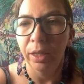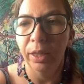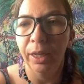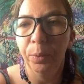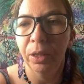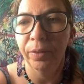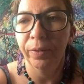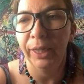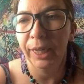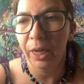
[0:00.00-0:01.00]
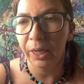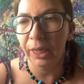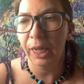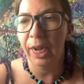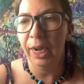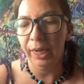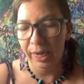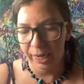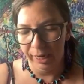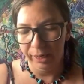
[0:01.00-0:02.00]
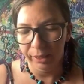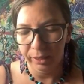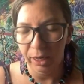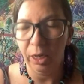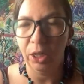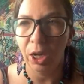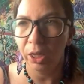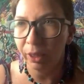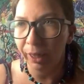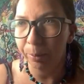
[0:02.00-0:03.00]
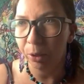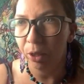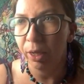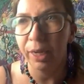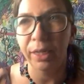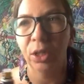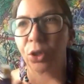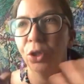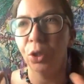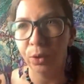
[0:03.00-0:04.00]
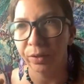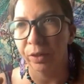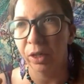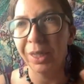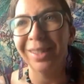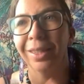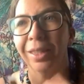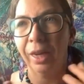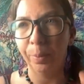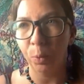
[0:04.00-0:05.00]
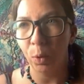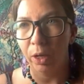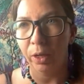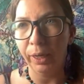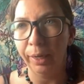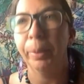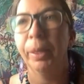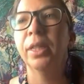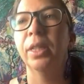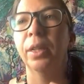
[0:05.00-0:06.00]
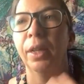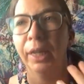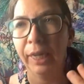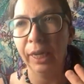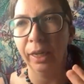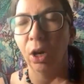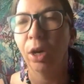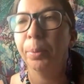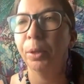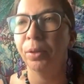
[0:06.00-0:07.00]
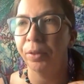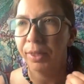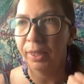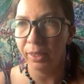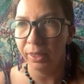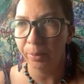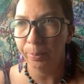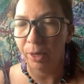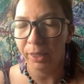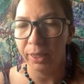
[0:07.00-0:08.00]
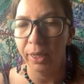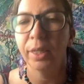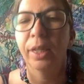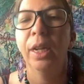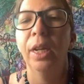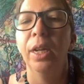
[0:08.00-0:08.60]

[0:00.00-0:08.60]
The thing with the Vitality line and a color label is there's no difference. It's the same quality because, again, our beautiful seed to seal process